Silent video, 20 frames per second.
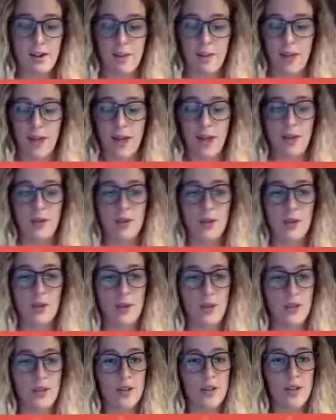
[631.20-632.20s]
They are
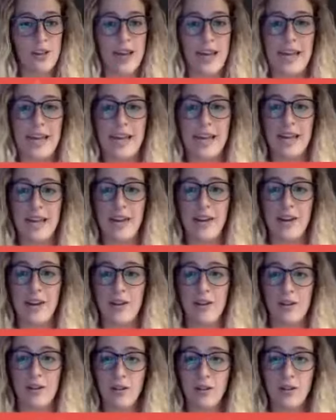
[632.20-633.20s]
280
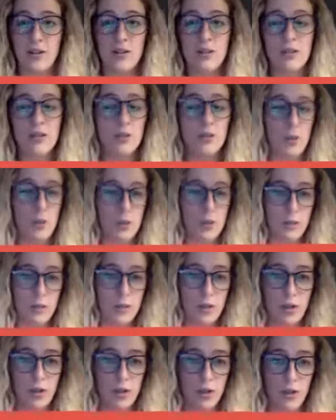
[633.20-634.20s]
characters, was
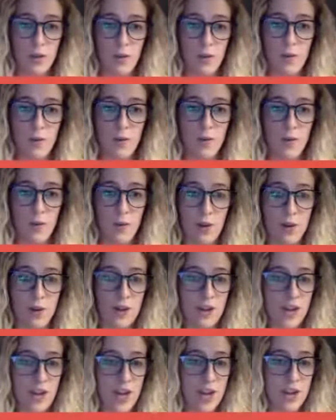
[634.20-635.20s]
originally
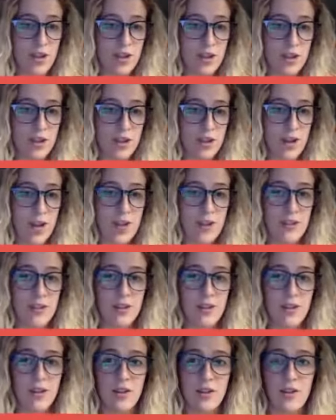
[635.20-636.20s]
140, changed
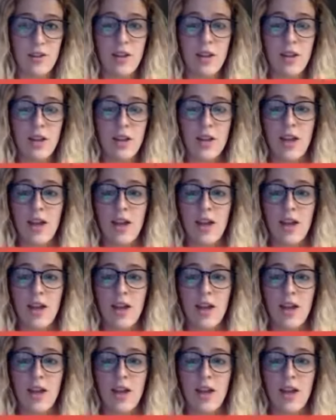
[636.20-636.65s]
last year.